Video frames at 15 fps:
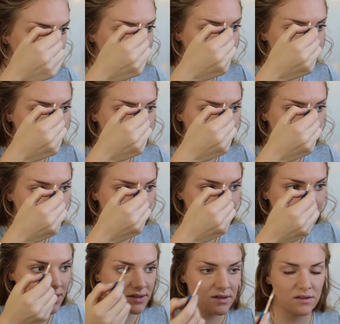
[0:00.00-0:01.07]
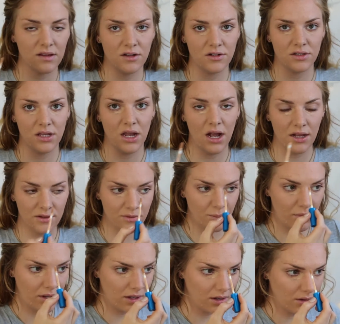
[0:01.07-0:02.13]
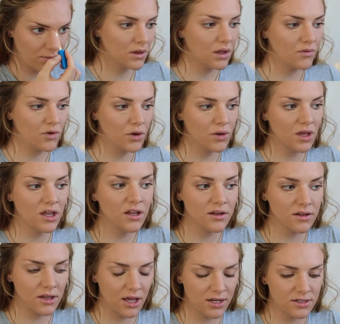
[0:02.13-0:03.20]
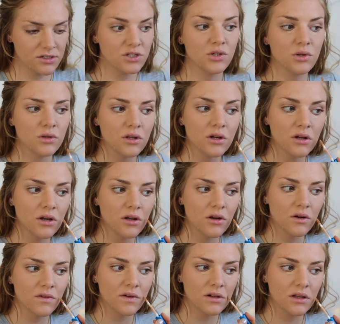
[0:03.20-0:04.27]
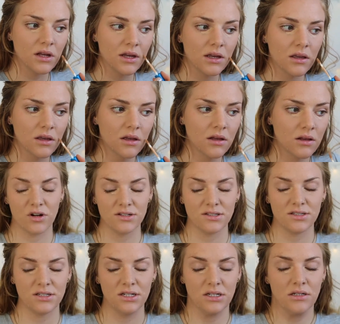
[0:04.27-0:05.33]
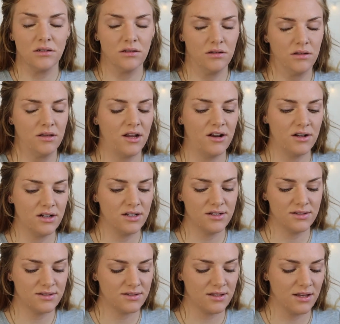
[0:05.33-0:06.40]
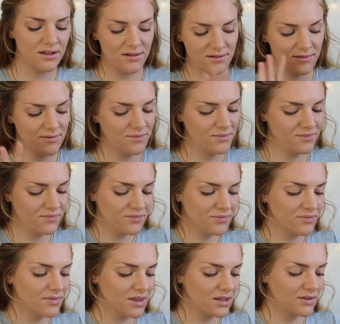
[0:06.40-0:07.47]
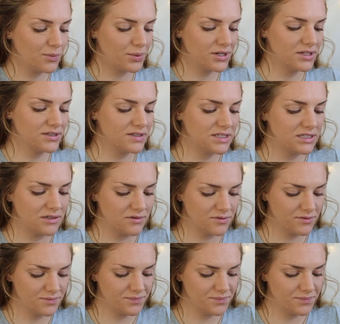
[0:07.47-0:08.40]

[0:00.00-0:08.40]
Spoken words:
I mean, the real test is under the eyes, but if you can get it to look good over like crusty areas, then it's pretty good stuff.